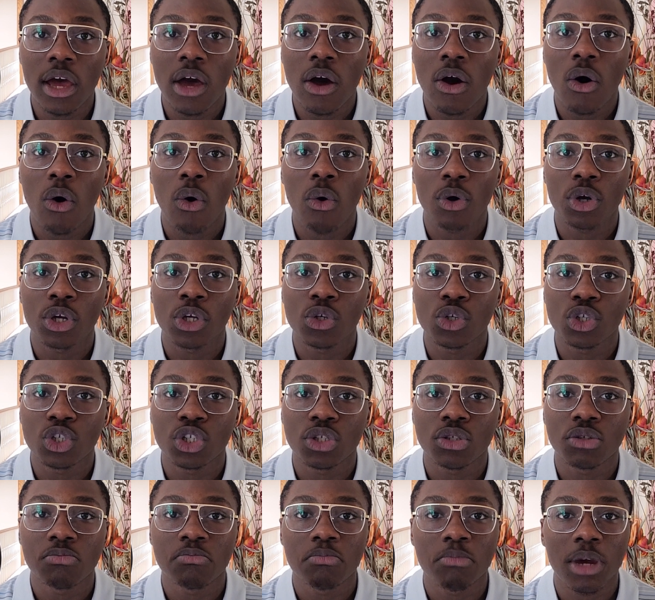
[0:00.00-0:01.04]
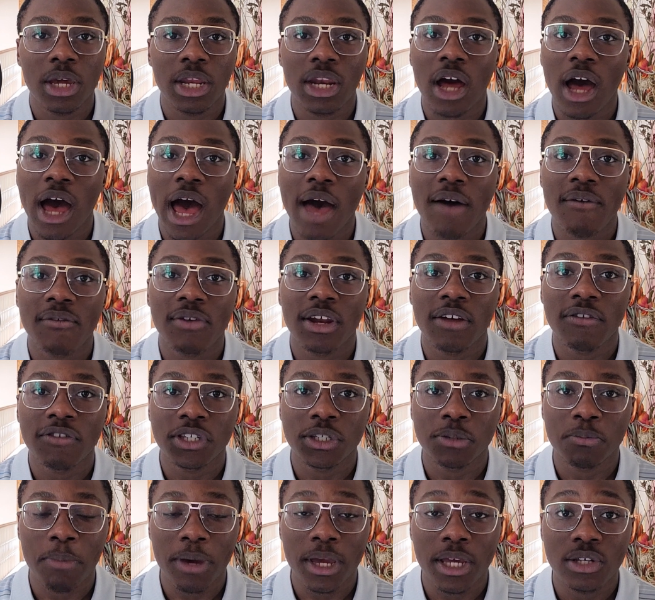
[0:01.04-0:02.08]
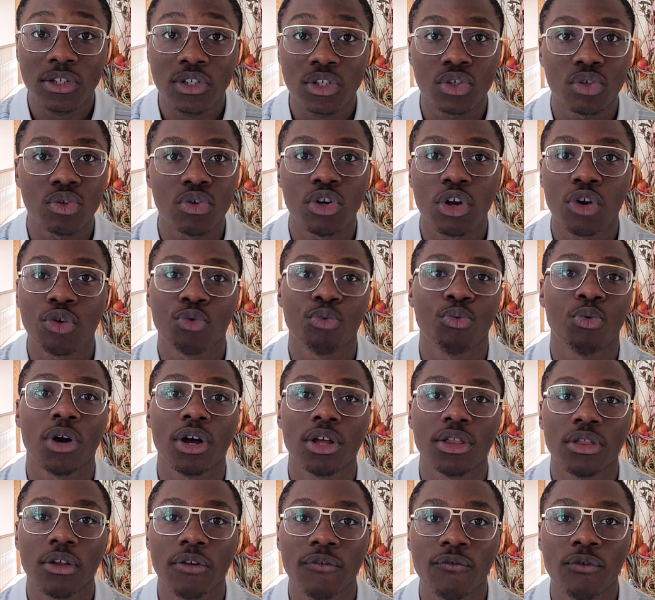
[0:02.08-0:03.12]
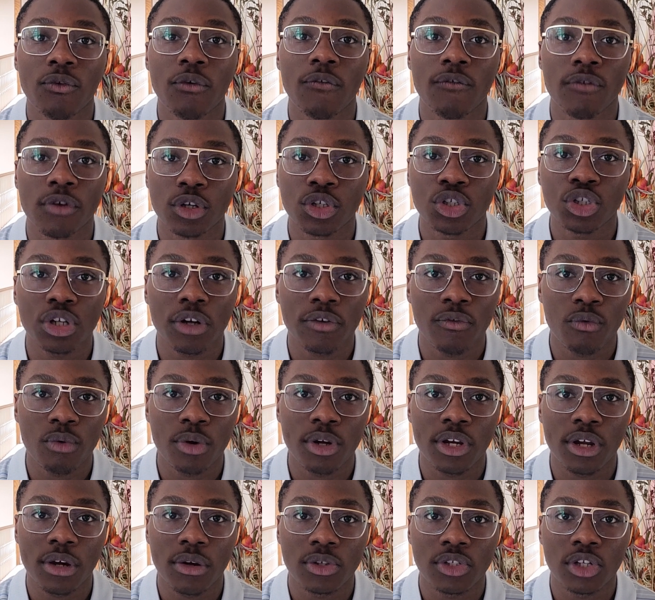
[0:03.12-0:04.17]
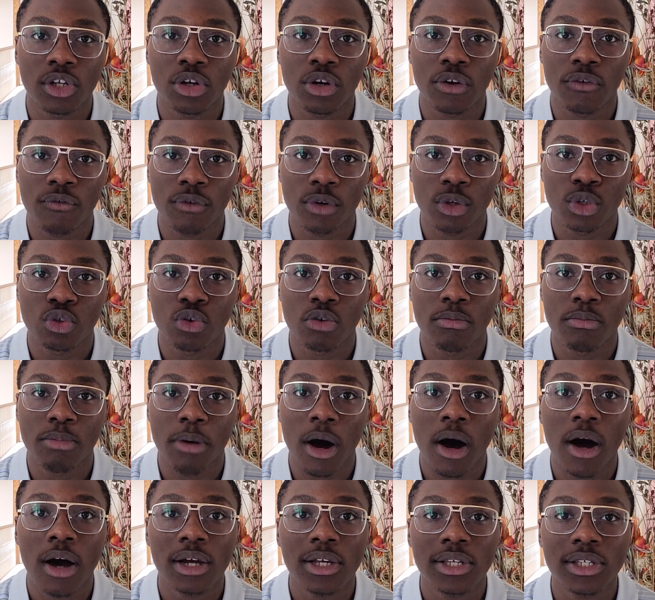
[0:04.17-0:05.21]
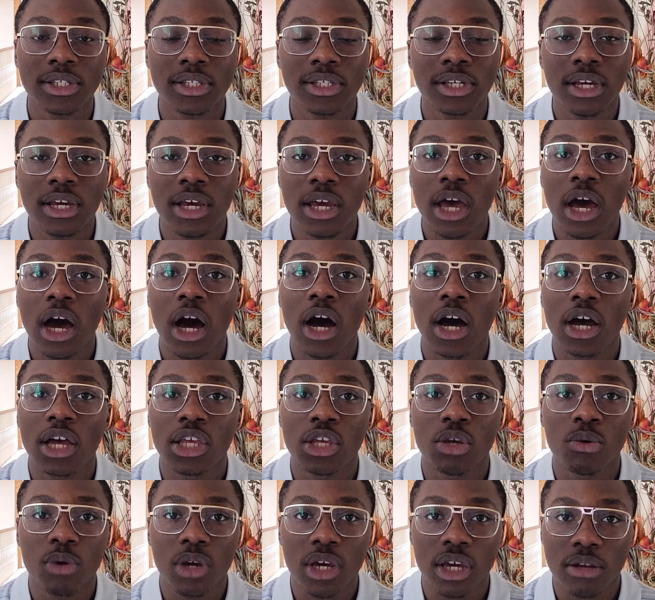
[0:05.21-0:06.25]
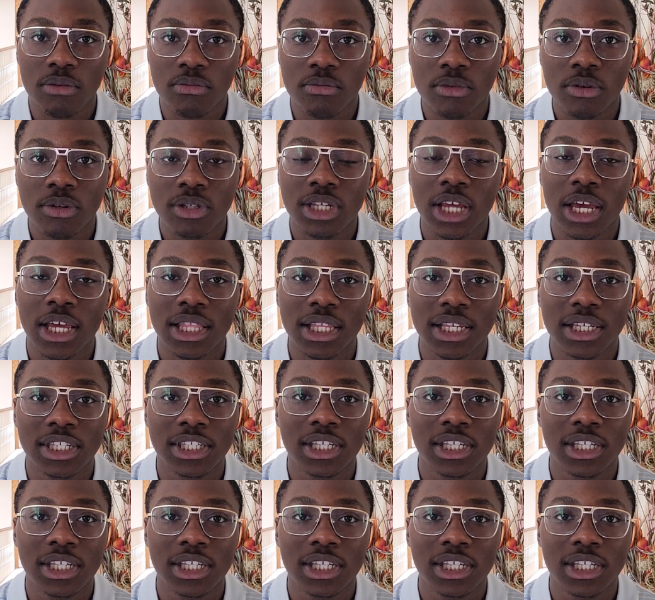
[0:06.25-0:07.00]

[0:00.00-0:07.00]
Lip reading: or you just may not have enough space to, run the full version of Windows on your VirtualBox, you can take this